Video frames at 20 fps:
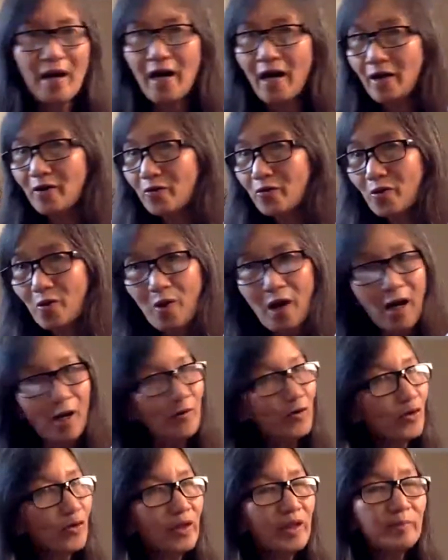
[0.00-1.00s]
I don't know how
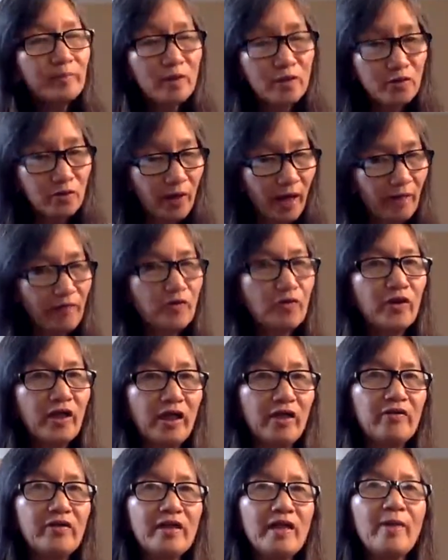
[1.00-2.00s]
you eat, but you have to
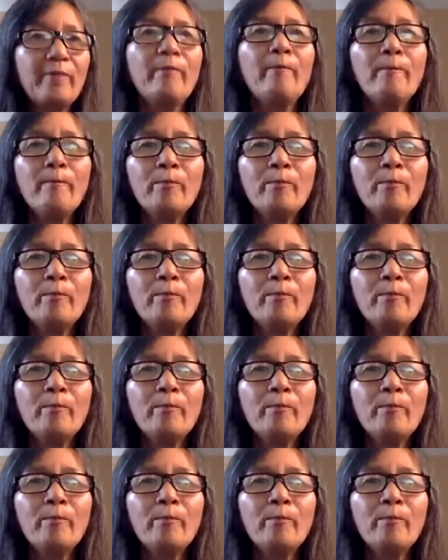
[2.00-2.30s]
carry them.